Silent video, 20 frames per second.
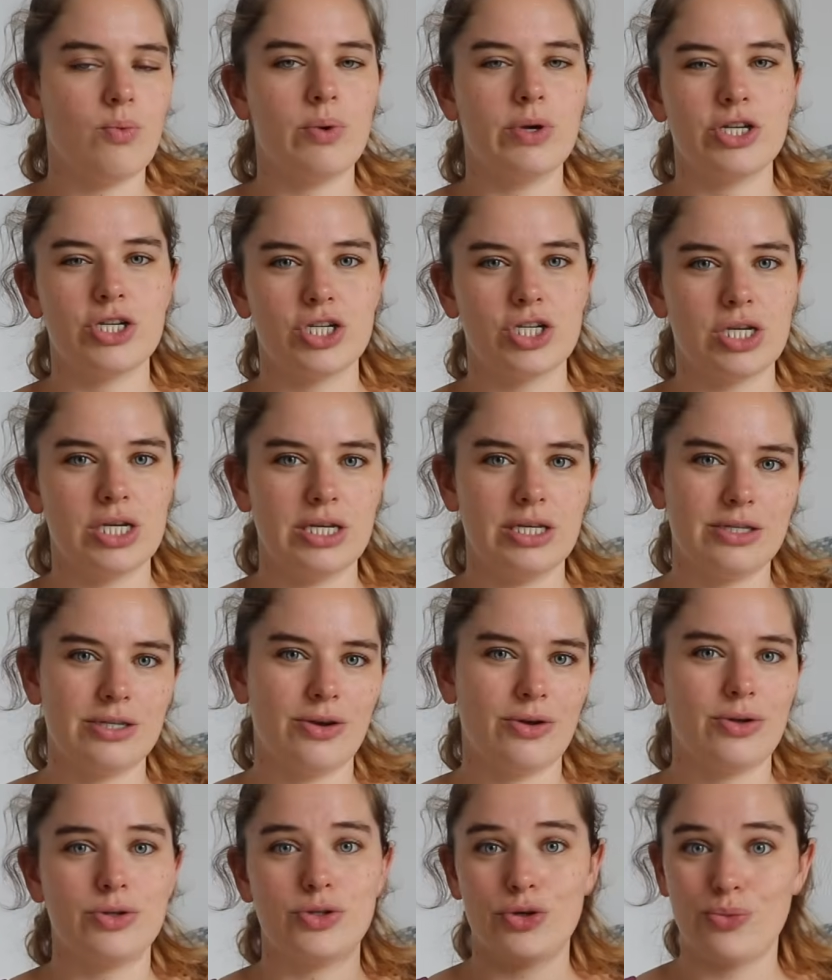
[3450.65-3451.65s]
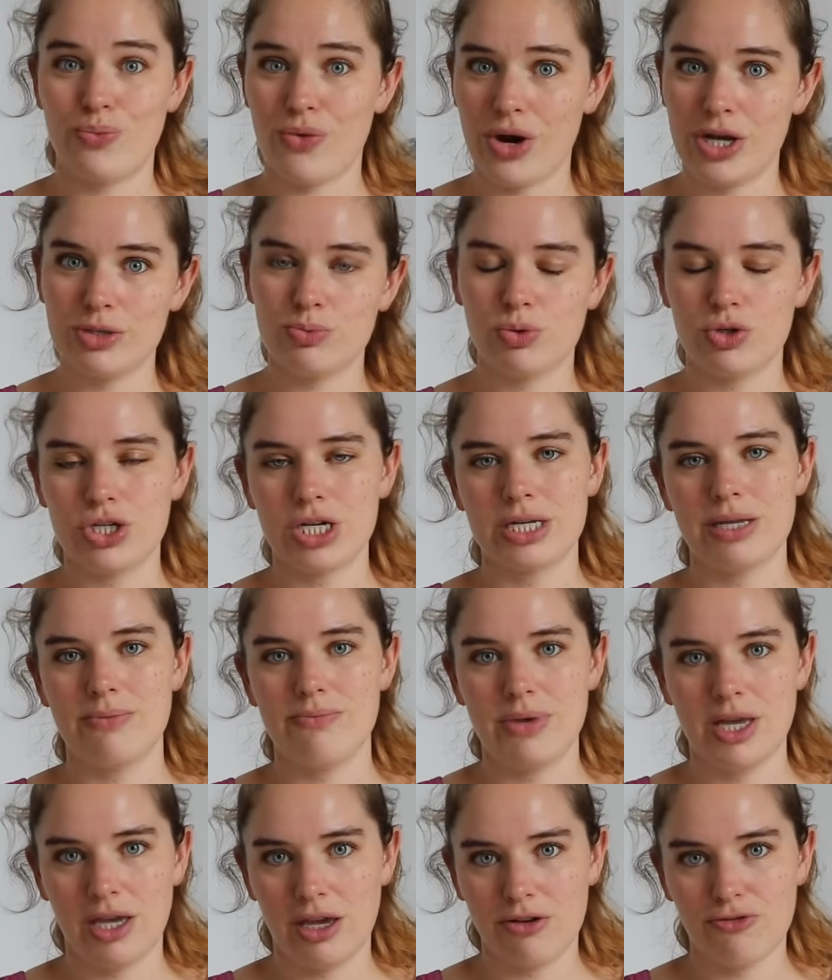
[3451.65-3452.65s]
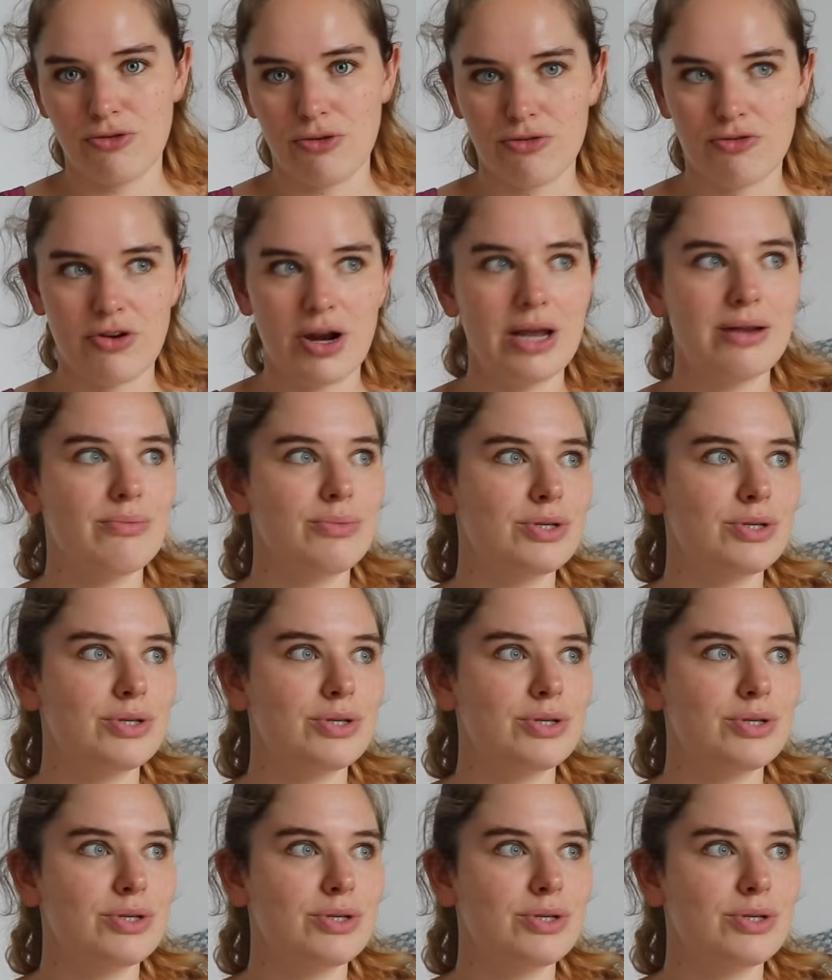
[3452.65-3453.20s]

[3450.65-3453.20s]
which is a surprise project I'm making for a friend.